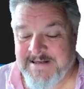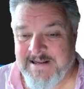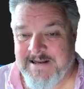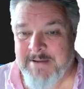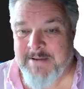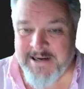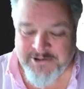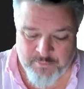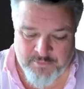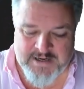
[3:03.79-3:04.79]
And I
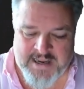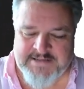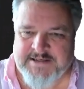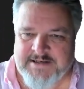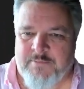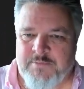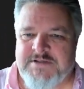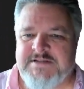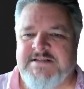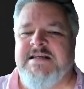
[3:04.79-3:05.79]
want to edit it. I want to
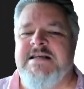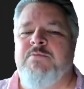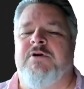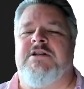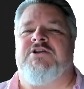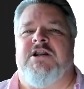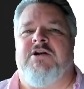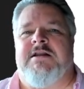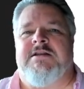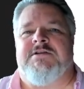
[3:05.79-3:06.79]
see what it
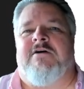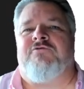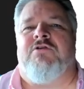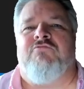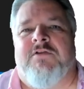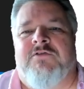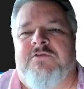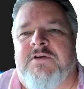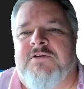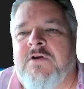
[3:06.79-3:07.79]
generates after it runs
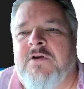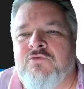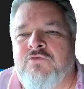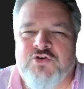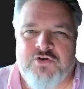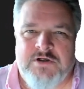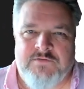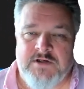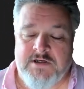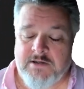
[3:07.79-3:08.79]
this retrieve
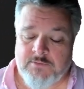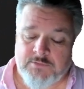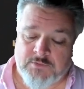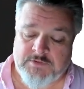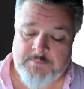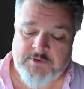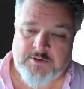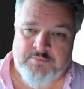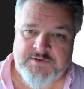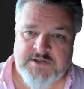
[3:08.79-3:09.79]
DDL source. I'm going to
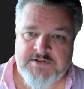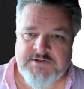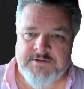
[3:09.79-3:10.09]
press enter.